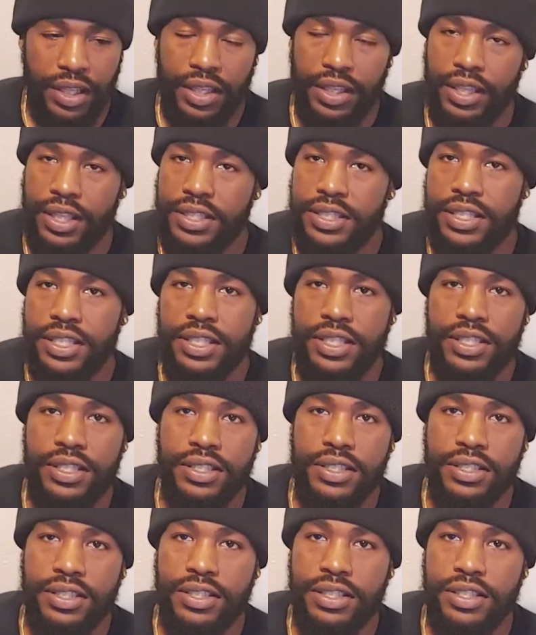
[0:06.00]
This
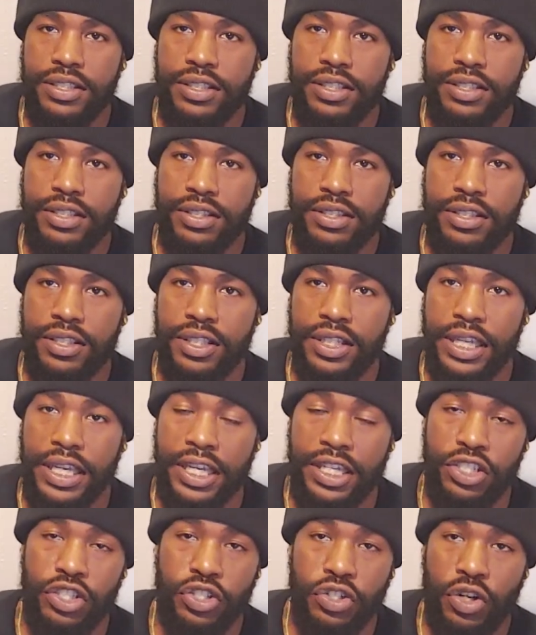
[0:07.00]
is the
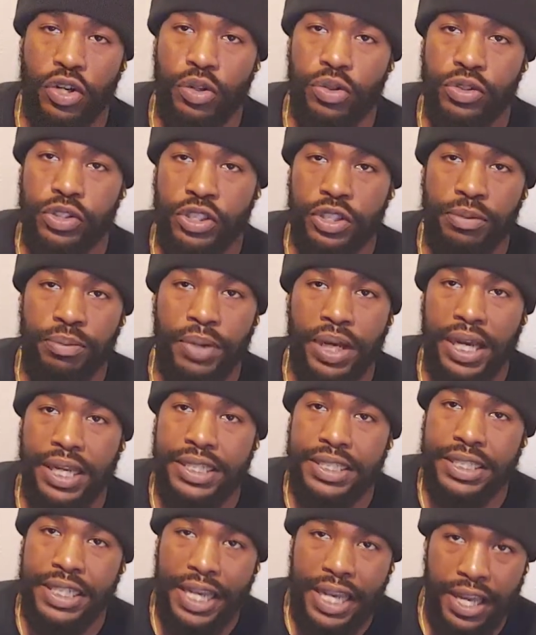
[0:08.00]
intro to my
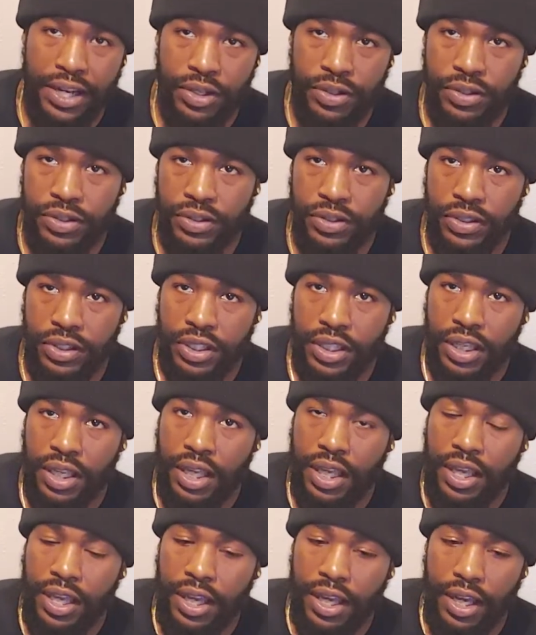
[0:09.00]
channel.
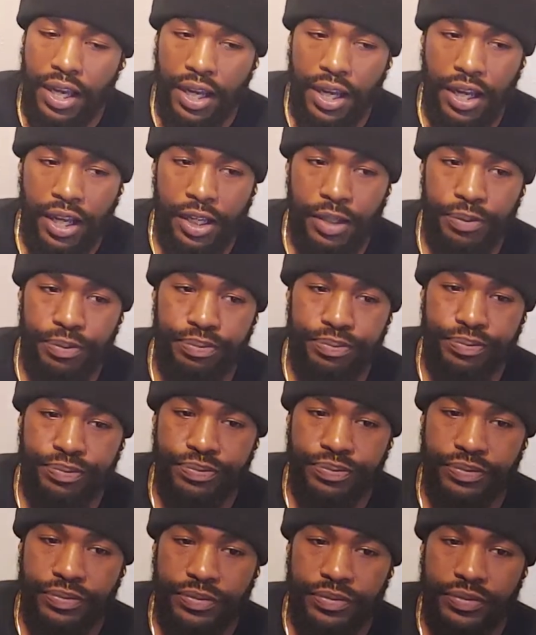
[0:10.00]
Um,
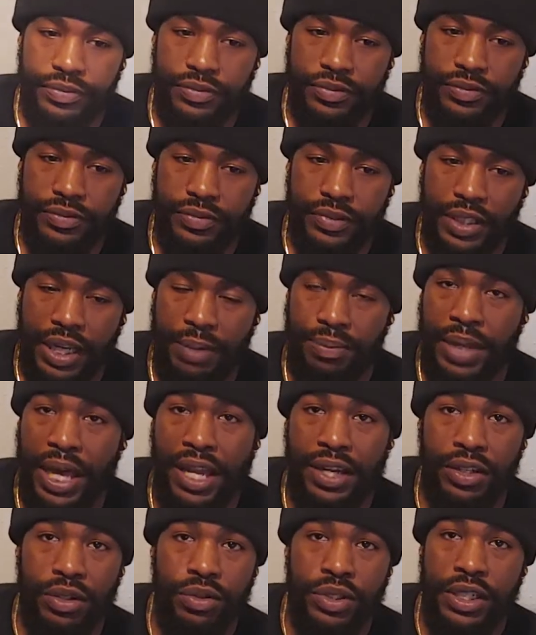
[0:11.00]
I'm
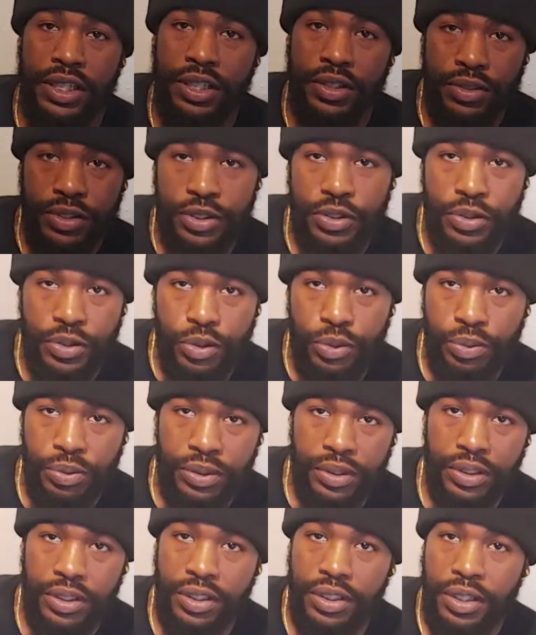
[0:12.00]
not new to YouTube,
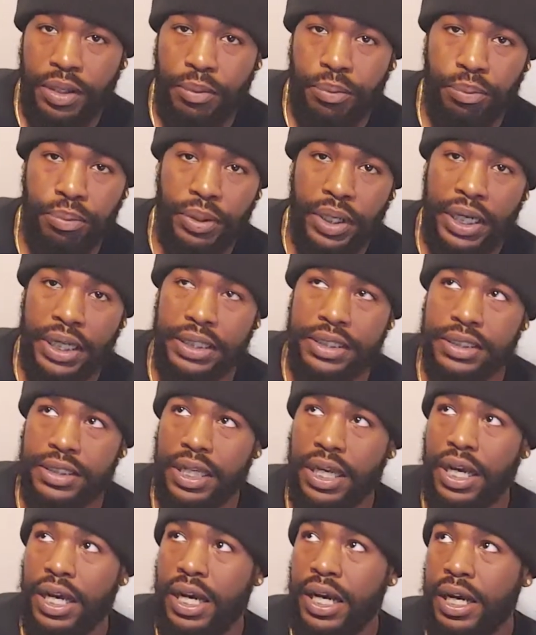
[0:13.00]
but
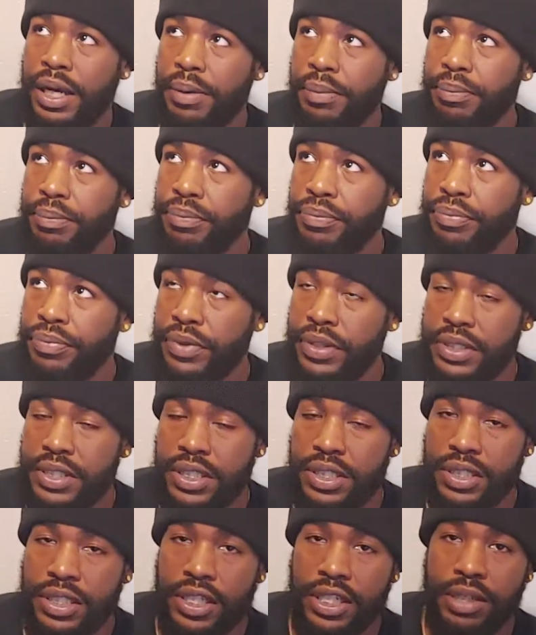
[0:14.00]
this
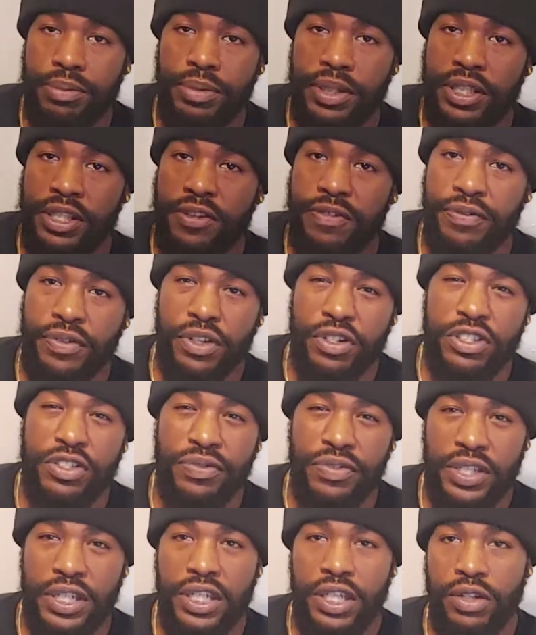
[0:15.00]
is going to be the first
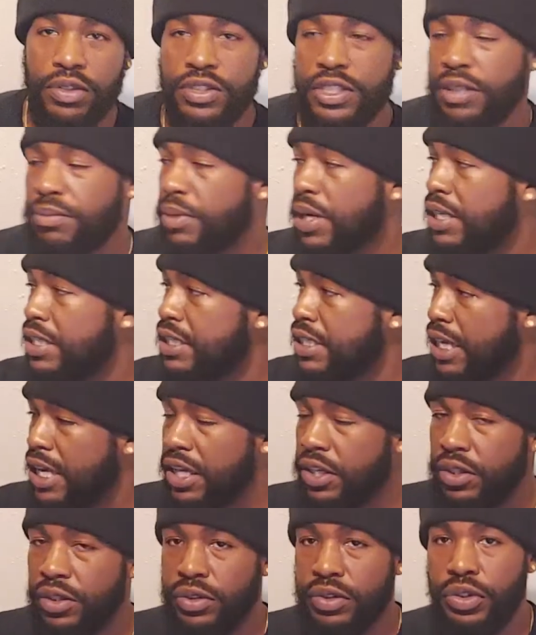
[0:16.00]
video to my
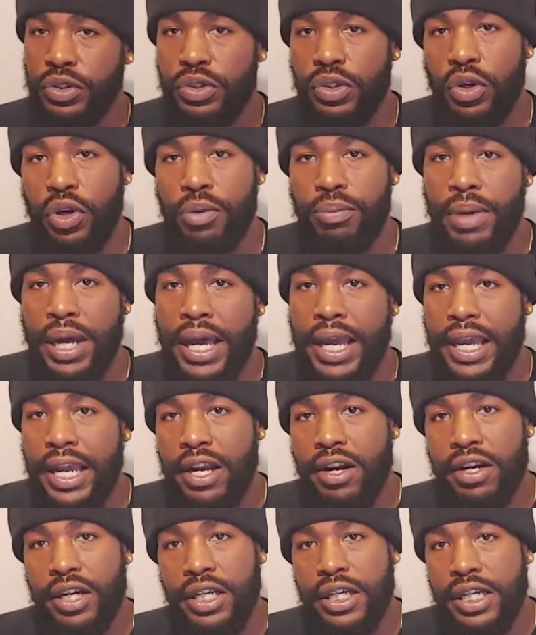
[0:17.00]
channel on my
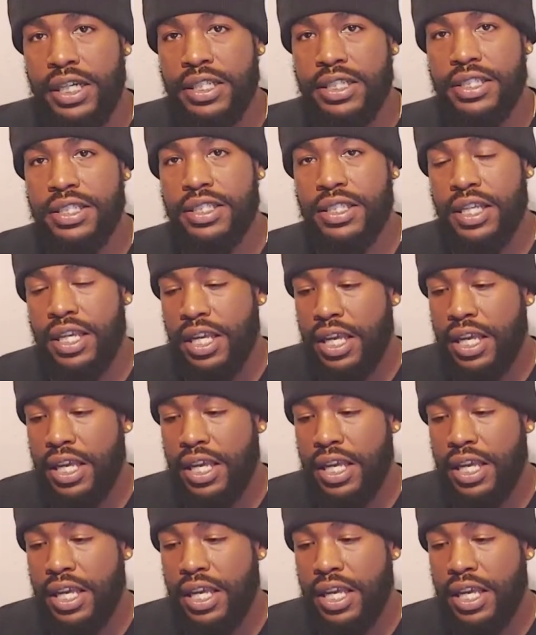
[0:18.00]
air guns.